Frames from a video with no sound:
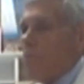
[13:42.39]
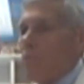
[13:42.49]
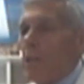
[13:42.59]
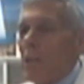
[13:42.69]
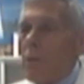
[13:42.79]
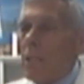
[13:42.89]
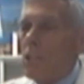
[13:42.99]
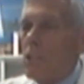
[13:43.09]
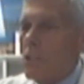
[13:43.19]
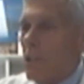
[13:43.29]

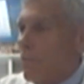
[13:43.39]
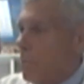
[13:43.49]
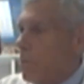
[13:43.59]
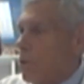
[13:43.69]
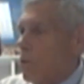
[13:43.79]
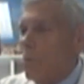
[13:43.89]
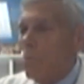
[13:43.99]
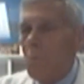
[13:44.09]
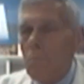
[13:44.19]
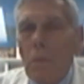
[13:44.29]
configurations of the probe.